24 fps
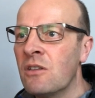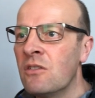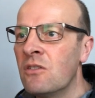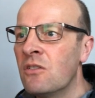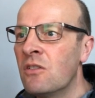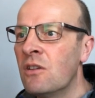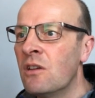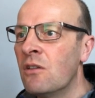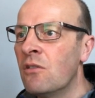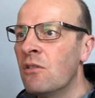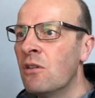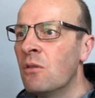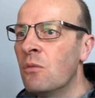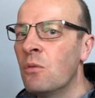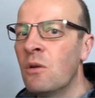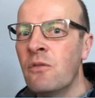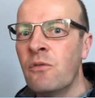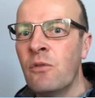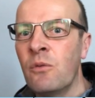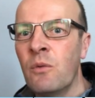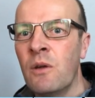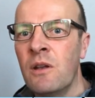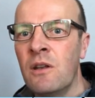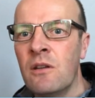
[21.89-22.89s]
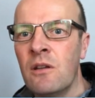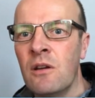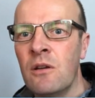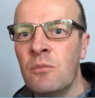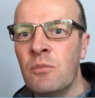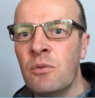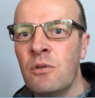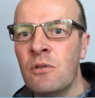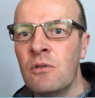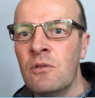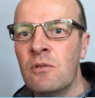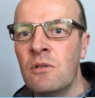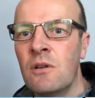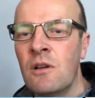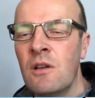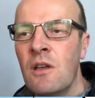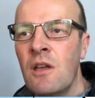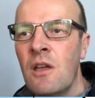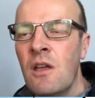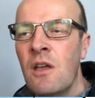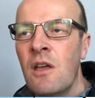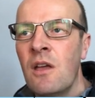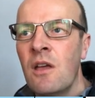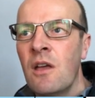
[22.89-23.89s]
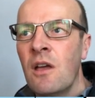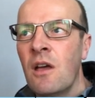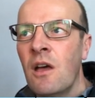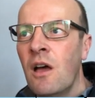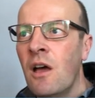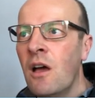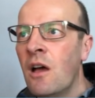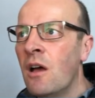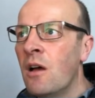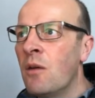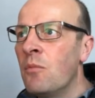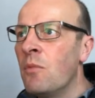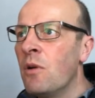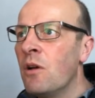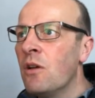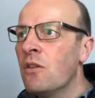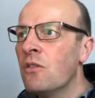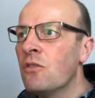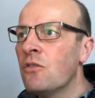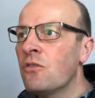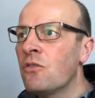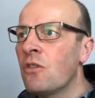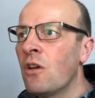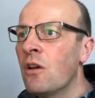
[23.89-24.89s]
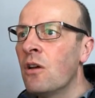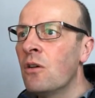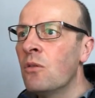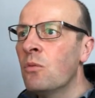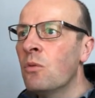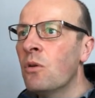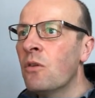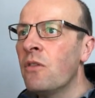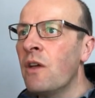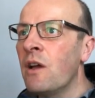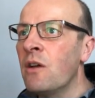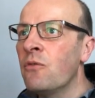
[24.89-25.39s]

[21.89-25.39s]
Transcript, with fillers: interior with a window pull. Um, so what that